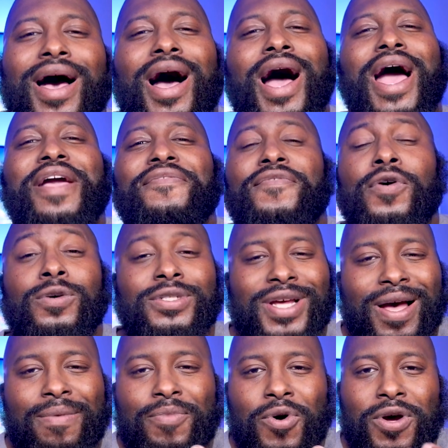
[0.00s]
All right, folks,
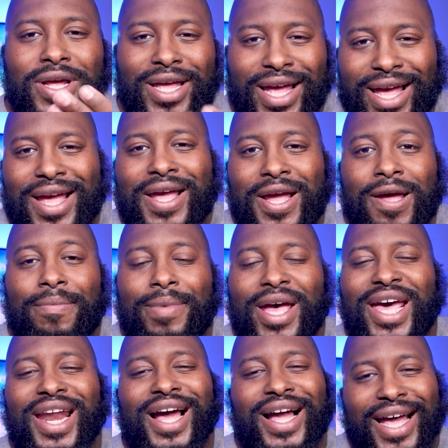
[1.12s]
come on in here,
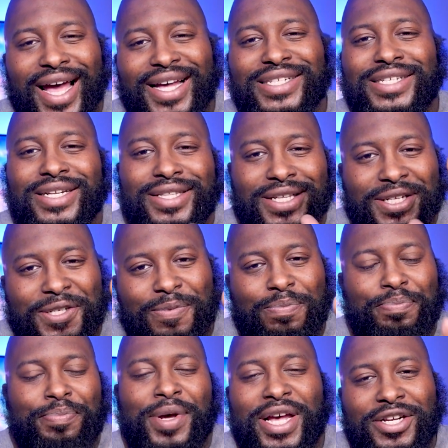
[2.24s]
man. I got something
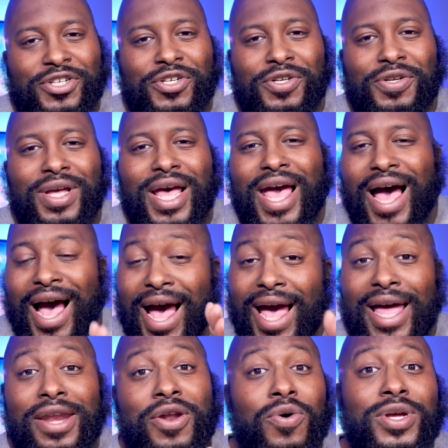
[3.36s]
special. I
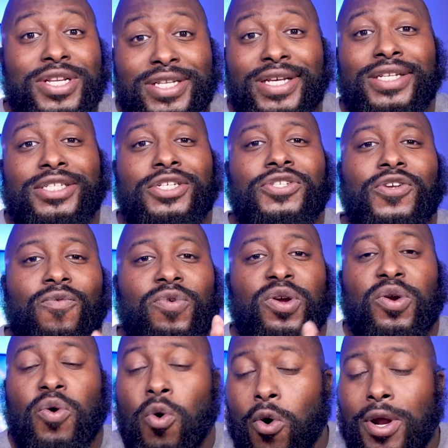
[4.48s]
had no intentions on
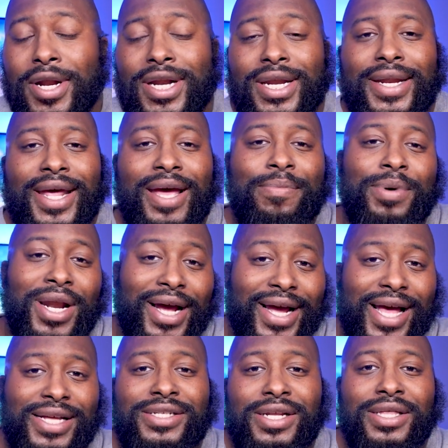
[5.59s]
recording today, but I
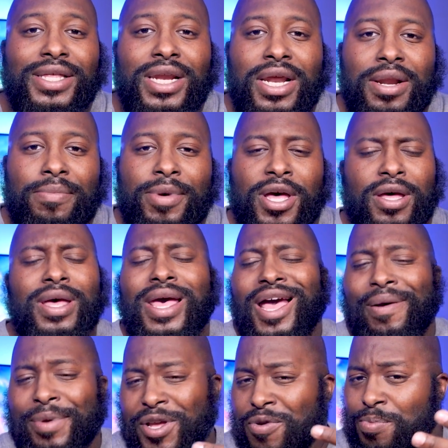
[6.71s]
got something in the mail.
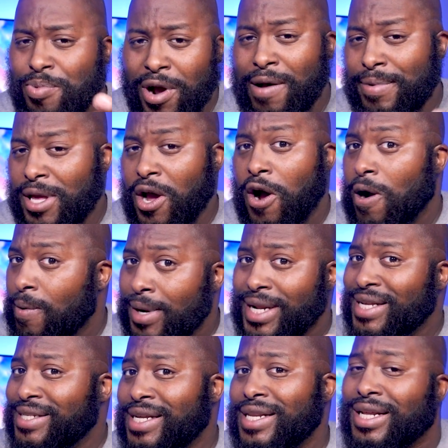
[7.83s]
I mean, you probably
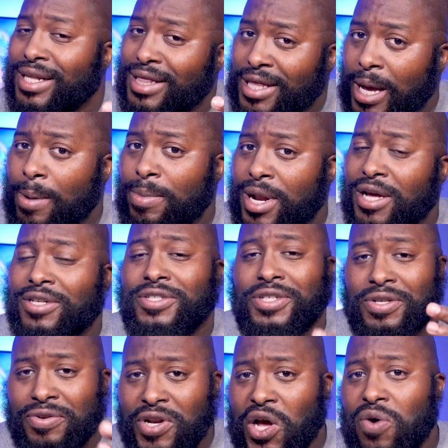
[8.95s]
already seen the thumbnail, so
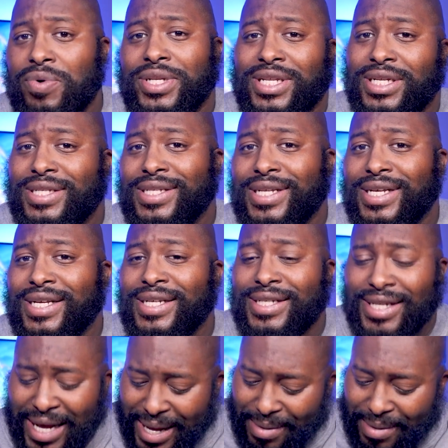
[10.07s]
you know what this is.